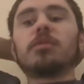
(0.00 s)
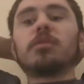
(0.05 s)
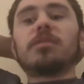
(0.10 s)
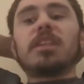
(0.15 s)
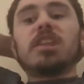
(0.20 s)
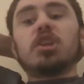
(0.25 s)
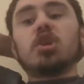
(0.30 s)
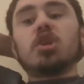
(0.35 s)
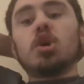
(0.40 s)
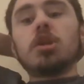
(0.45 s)

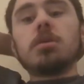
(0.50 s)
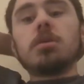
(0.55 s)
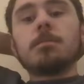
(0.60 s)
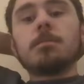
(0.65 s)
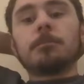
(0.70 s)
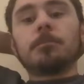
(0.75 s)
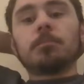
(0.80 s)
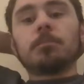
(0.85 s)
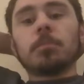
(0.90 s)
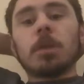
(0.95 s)
You
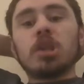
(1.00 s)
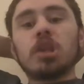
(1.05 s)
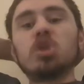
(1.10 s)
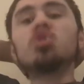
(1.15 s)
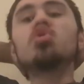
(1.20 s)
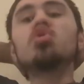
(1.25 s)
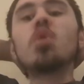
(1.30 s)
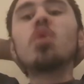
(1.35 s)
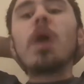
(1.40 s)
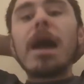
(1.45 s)
have
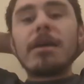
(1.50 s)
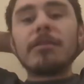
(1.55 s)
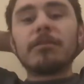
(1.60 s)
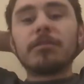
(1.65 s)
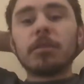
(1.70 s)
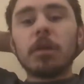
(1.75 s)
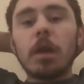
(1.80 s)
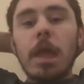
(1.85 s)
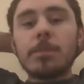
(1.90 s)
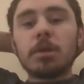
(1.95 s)
emulated
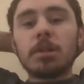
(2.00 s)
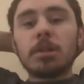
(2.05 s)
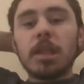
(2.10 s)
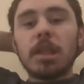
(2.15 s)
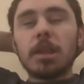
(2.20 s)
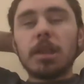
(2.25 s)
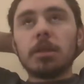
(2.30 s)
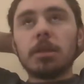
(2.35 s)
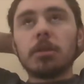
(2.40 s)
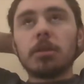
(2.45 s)
Switch games
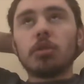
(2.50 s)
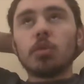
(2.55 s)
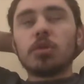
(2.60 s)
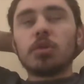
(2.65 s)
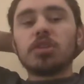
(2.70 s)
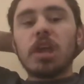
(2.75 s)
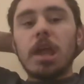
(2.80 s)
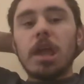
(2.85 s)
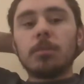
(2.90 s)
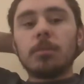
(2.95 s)

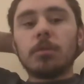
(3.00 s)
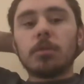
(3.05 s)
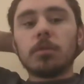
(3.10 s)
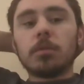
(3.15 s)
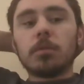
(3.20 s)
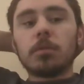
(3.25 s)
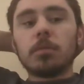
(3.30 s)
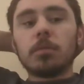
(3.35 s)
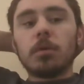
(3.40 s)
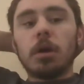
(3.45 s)
on your
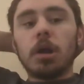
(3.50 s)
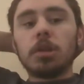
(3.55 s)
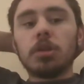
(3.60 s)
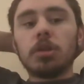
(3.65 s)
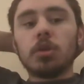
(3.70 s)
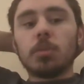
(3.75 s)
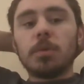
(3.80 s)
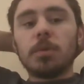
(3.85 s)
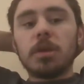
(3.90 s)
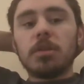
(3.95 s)
PC, so I
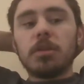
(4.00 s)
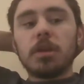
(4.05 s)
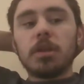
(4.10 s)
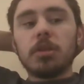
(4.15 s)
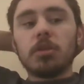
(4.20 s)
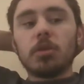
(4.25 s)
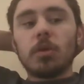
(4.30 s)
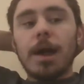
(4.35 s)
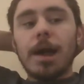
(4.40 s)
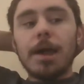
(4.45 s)
don't know.
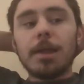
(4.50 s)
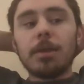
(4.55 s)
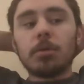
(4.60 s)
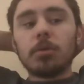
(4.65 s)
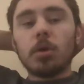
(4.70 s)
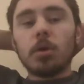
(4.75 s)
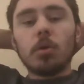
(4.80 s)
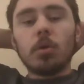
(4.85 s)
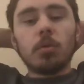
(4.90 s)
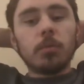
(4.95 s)
Maybe you
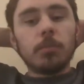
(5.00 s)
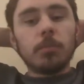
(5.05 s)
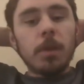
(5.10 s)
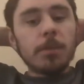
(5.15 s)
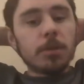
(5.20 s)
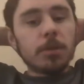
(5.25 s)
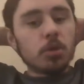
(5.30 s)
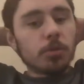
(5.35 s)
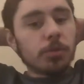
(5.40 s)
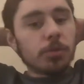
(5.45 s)

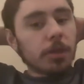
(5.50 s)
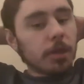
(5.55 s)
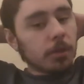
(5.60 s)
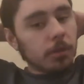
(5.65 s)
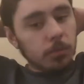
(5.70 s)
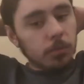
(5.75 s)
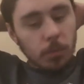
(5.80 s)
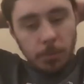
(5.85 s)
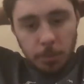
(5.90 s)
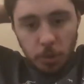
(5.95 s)
can tell me if it's any
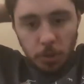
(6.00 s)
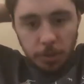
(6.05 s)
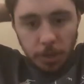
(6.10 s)
good.